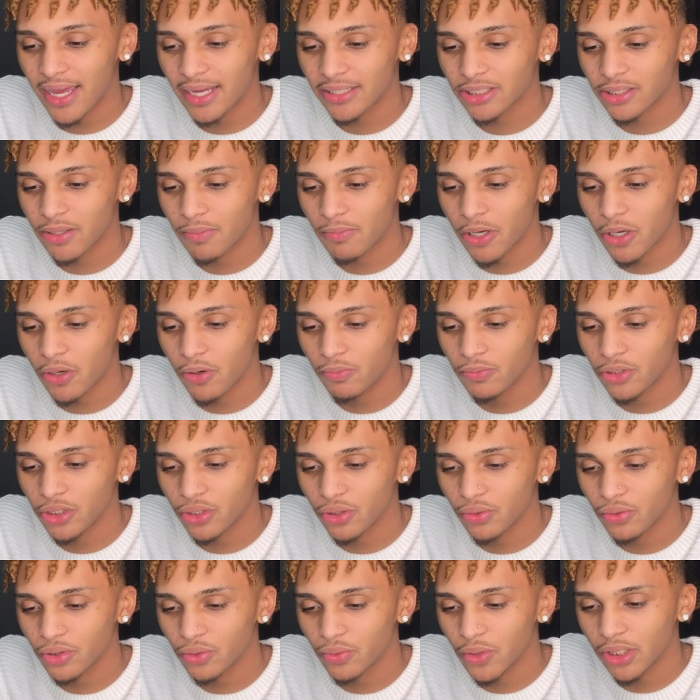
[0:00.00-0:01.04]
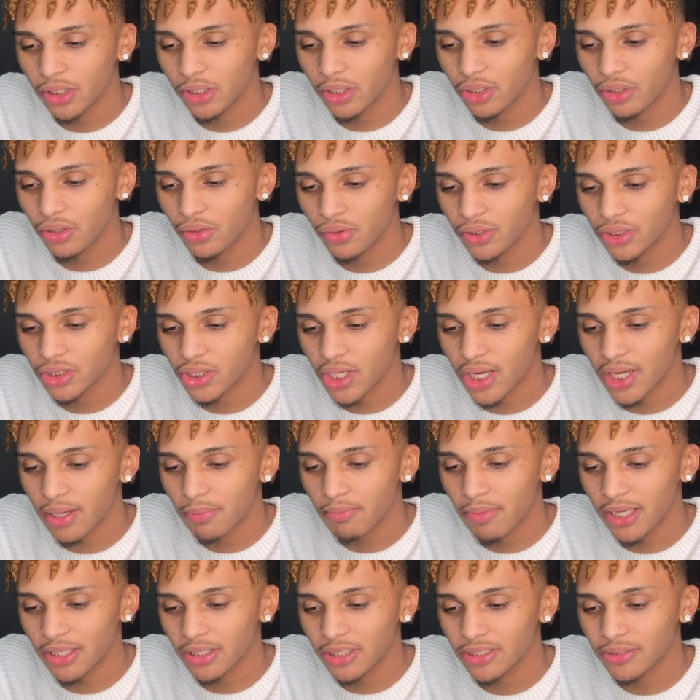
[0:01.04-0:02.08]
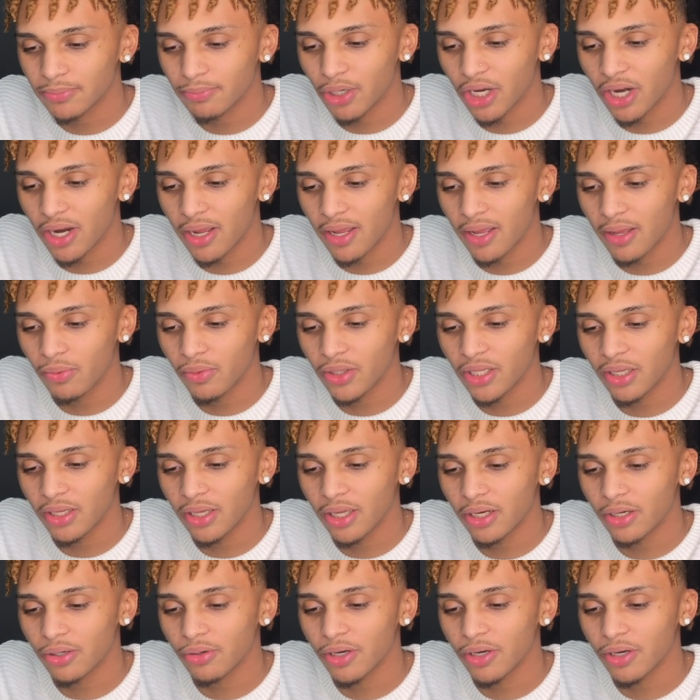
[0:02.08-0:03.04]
I asked all my homies who was willing to do it so I can make this bread and we can get a